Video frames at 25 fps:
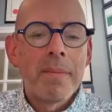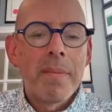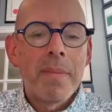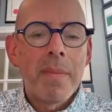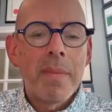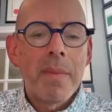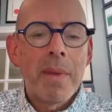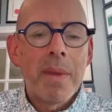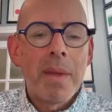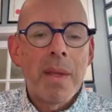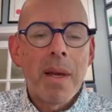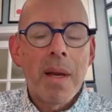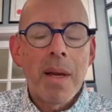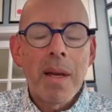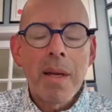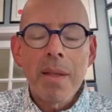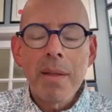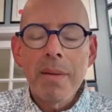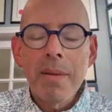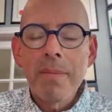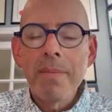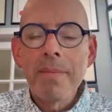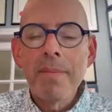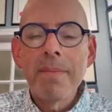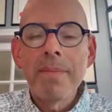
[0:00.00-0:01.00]
not
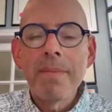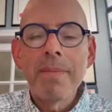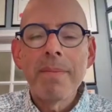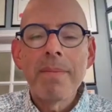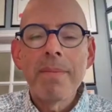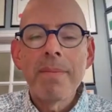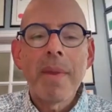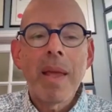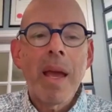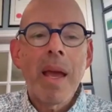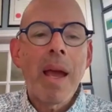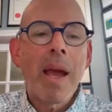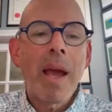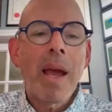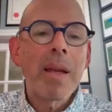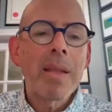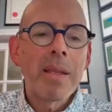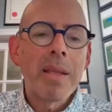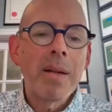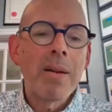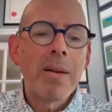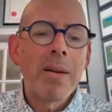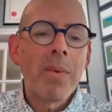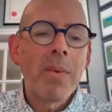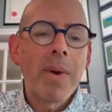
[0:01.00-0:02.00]
act
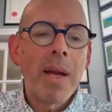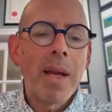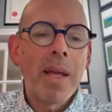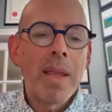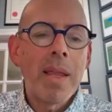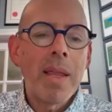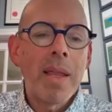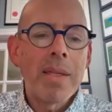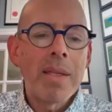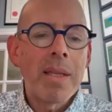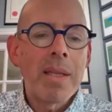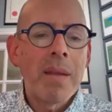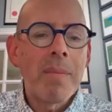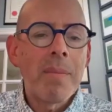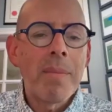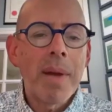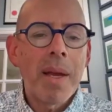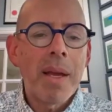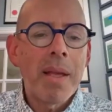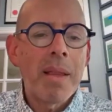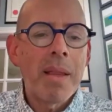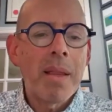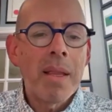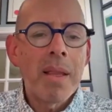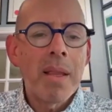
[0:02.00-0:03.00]
in a way that's in
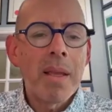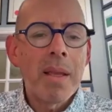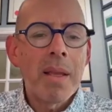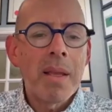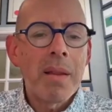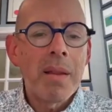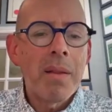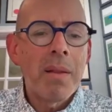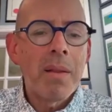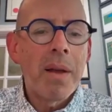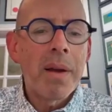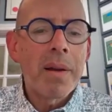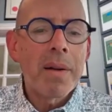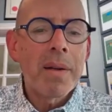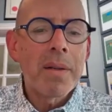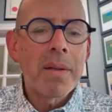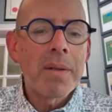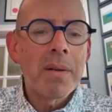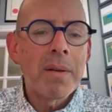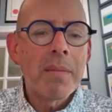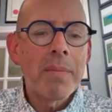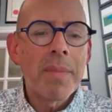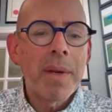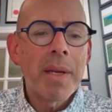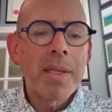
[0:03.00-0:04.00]
the longer
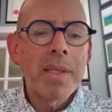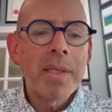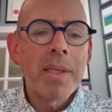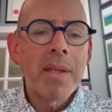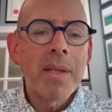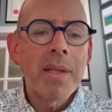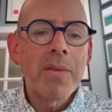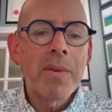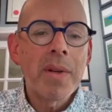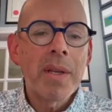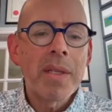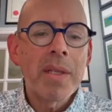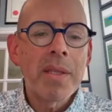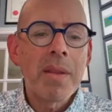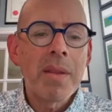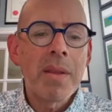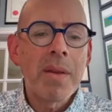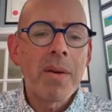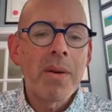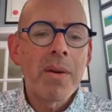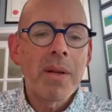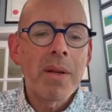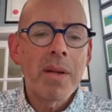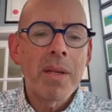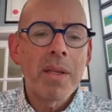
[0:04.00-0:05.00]
term best interest of the
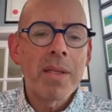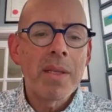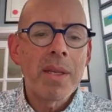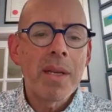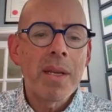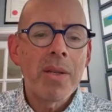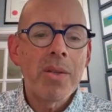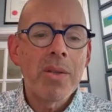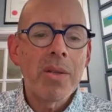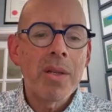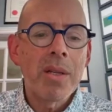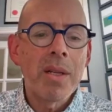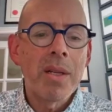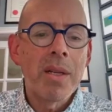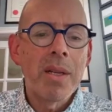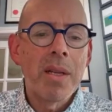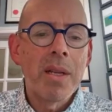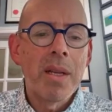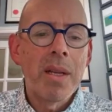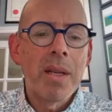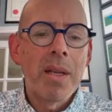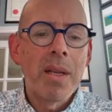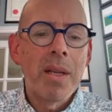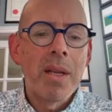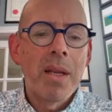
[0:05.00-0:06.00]
organization.
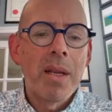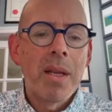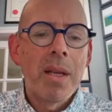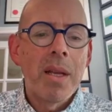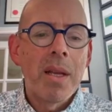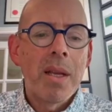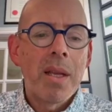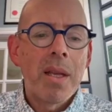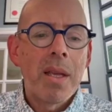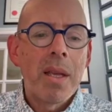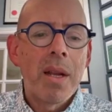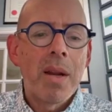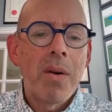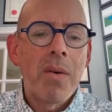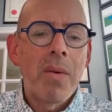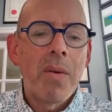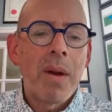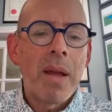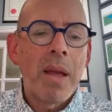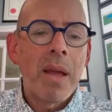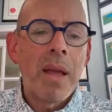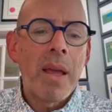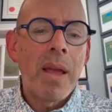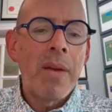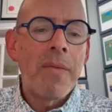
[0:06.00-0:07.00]
You know,
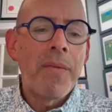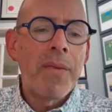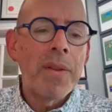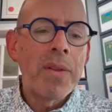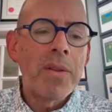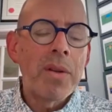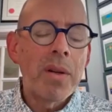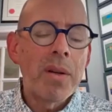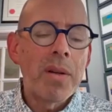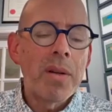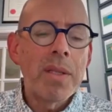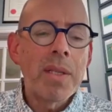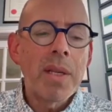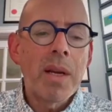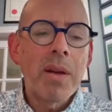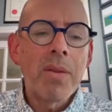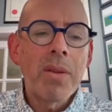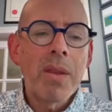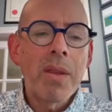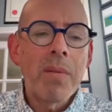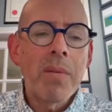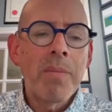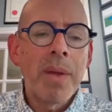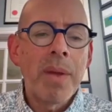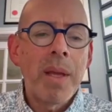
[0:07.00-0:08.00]
if it turns out
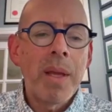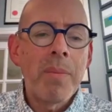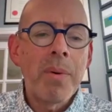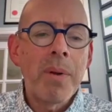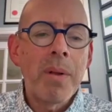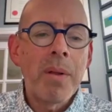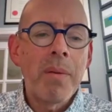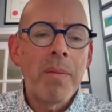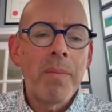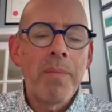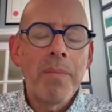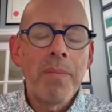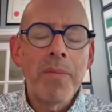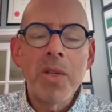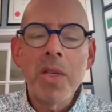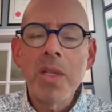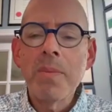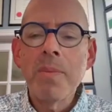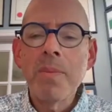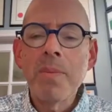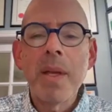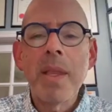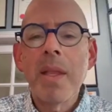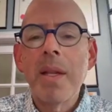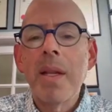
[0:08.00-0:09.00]
that people, just
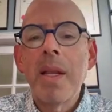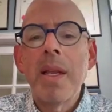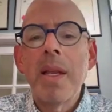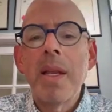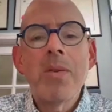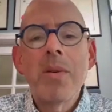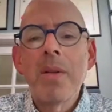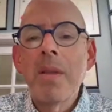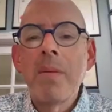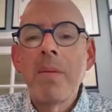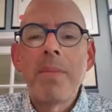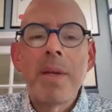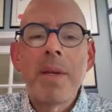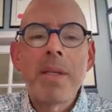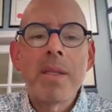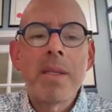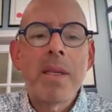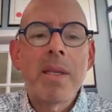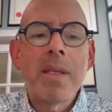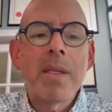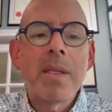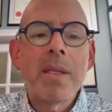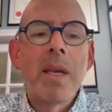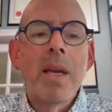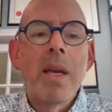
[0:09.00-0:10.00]
by the nature of the
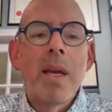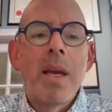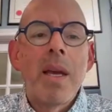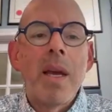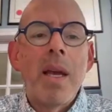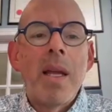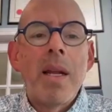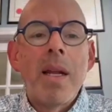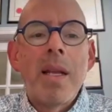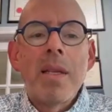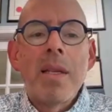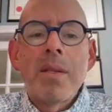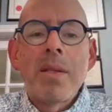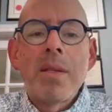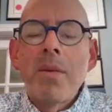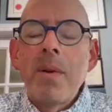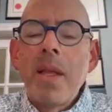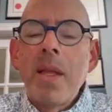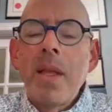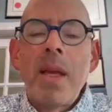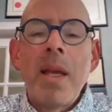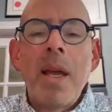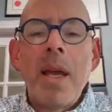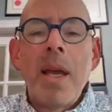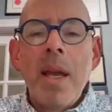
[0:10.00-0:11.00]
business, it is
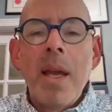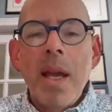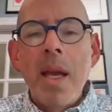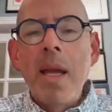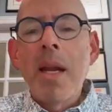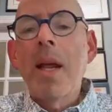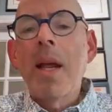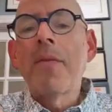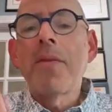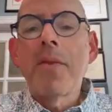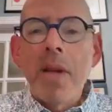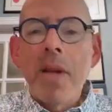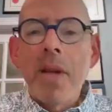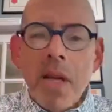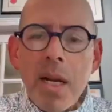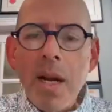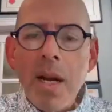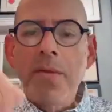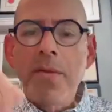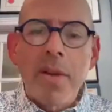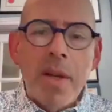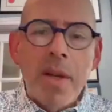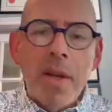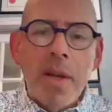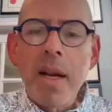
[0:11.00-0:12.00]
really hit after hit
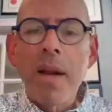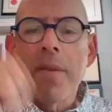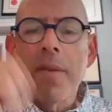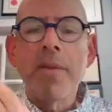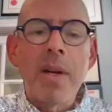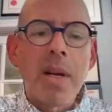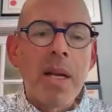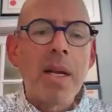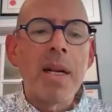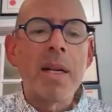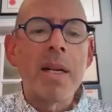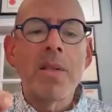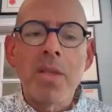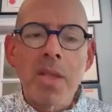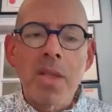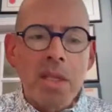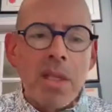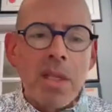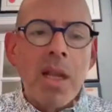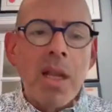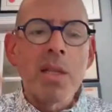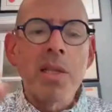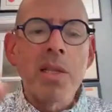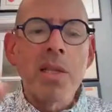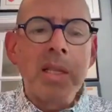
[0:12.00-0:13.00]
after hit after hit, it's just
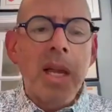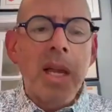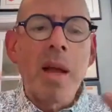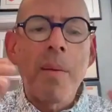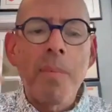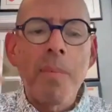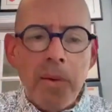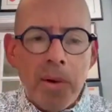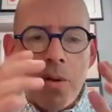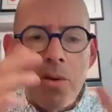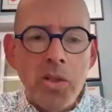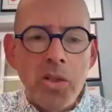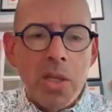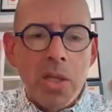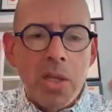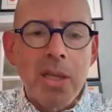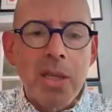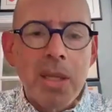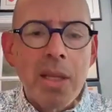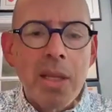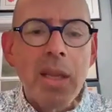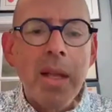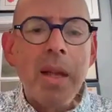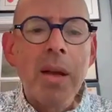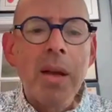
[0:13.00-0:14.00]
nonstop urgent,
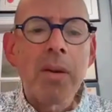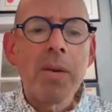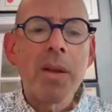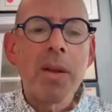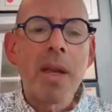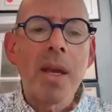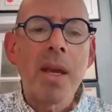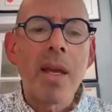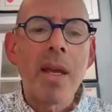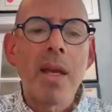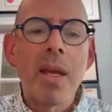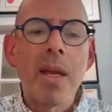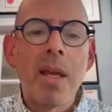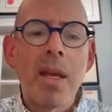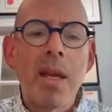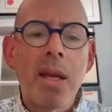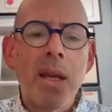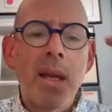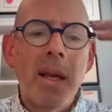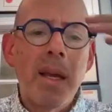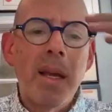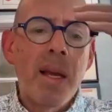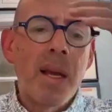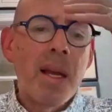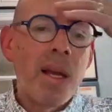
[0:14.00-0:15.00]
okay?
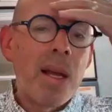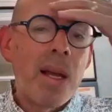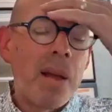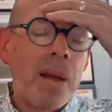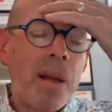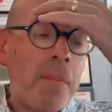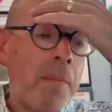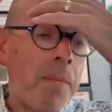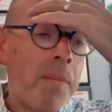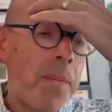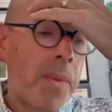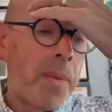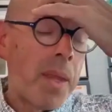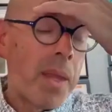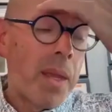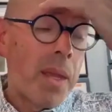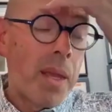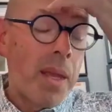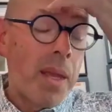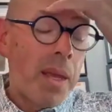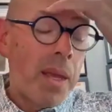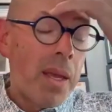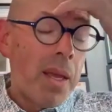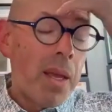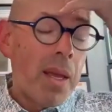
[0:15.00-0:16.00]

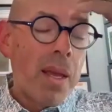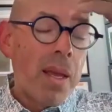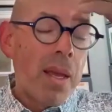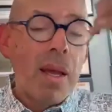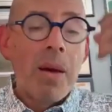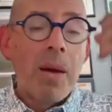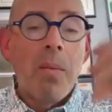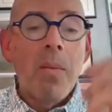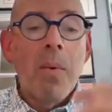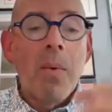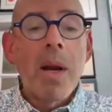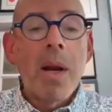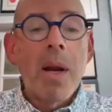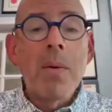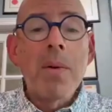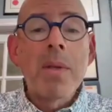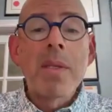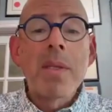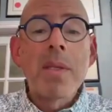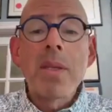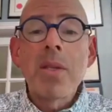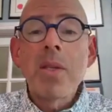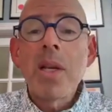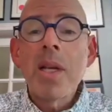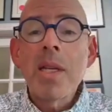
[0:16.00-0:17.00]
What I would
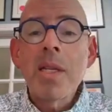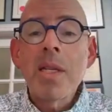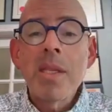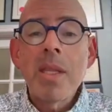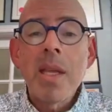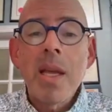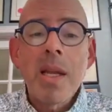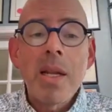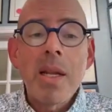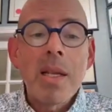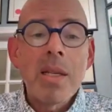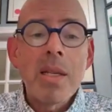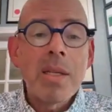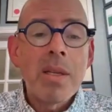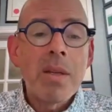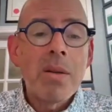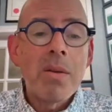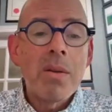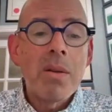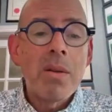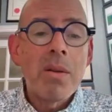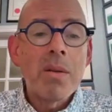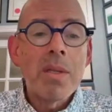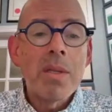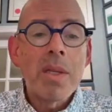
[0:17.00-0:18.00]
suggest then is
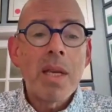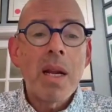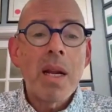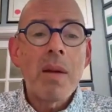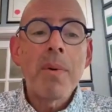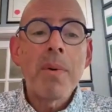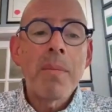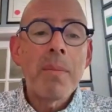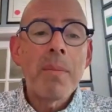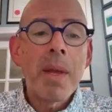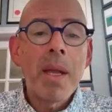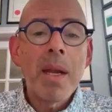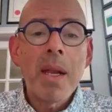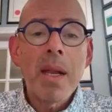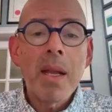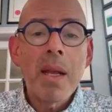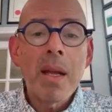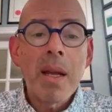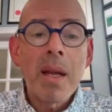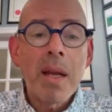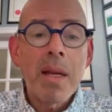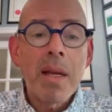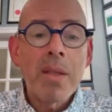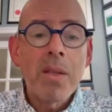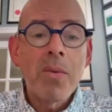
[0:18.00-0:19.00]
you set up a meeting
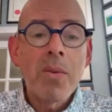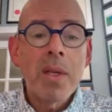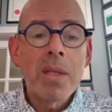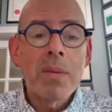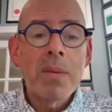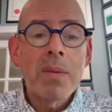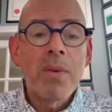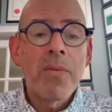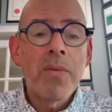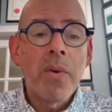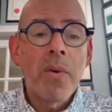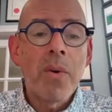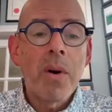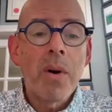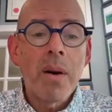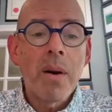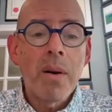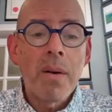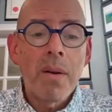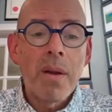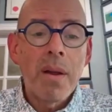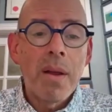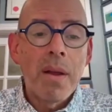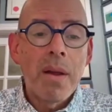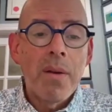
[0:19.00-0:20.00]
2 weeks before
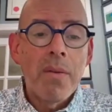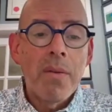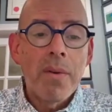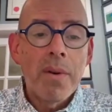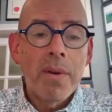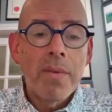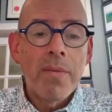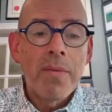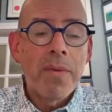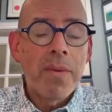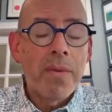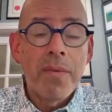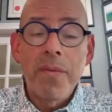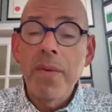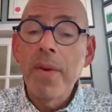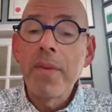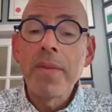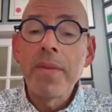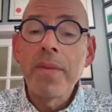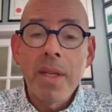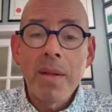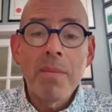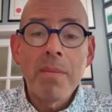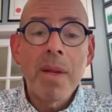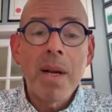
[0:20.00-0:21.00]
for
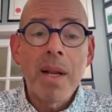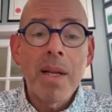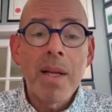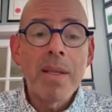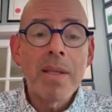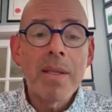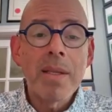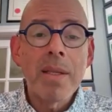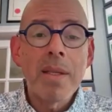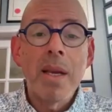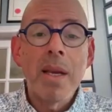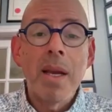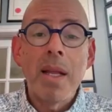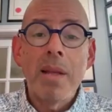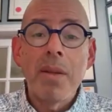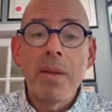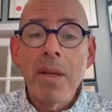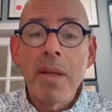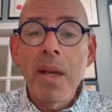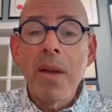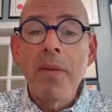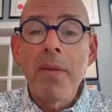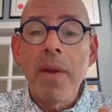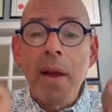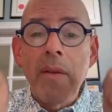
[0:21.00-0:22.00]
15 minutes. You
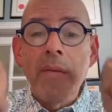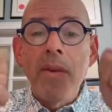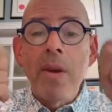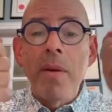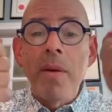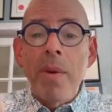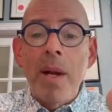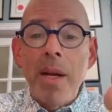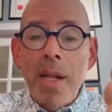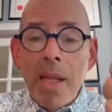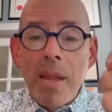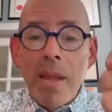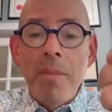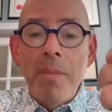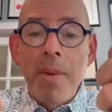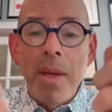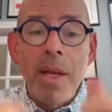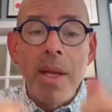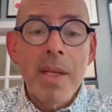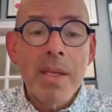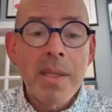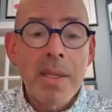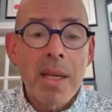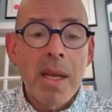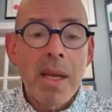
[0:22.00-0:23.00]
give everybody the
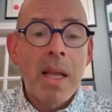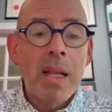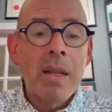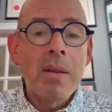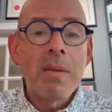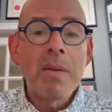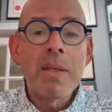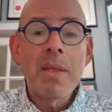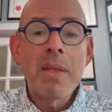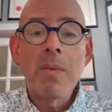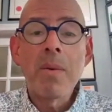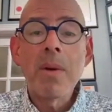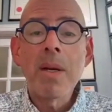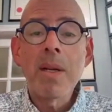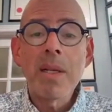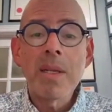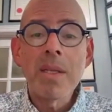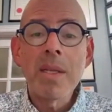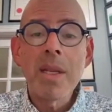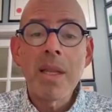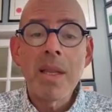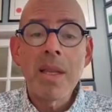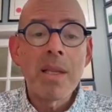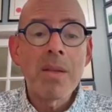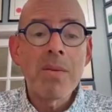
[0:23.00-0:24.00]
piece and say, we're going to sit
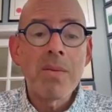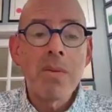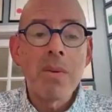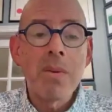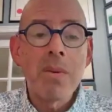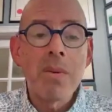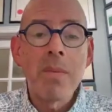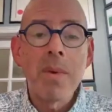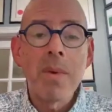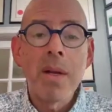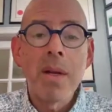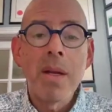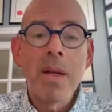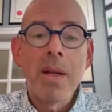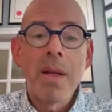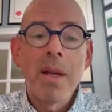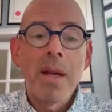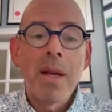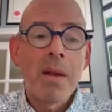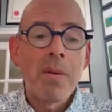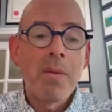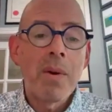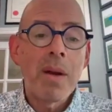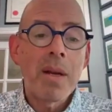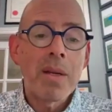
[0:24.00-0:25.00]
in this room
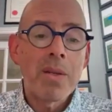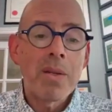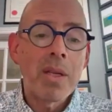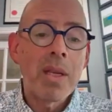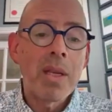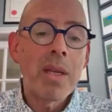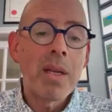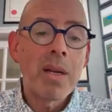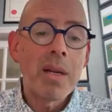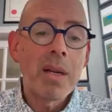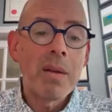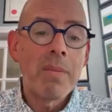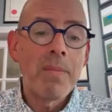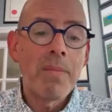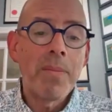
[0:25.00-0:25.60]
and we're actually going to